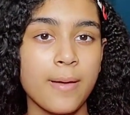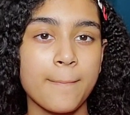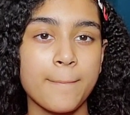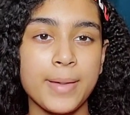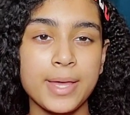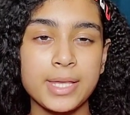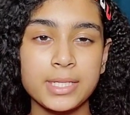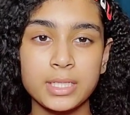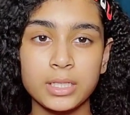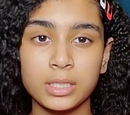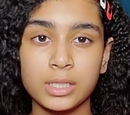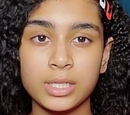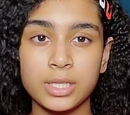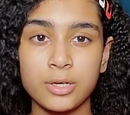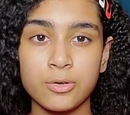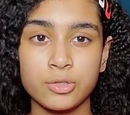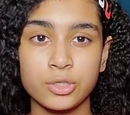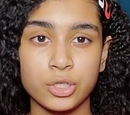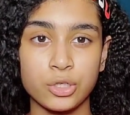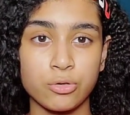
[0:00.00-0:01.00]
Basically, there
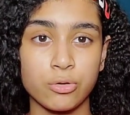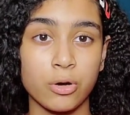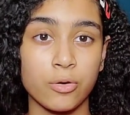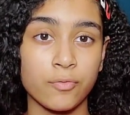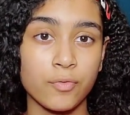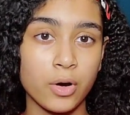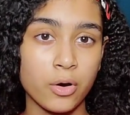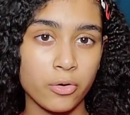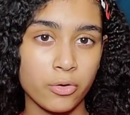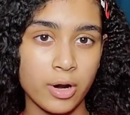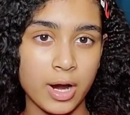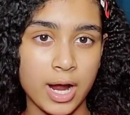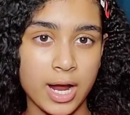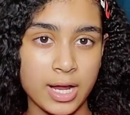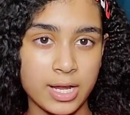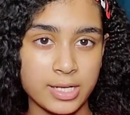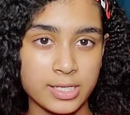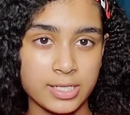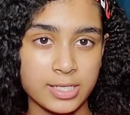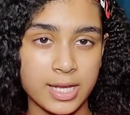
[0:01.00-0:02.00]
was a UFO
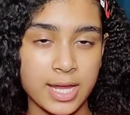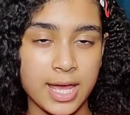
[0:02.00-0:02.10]
crash,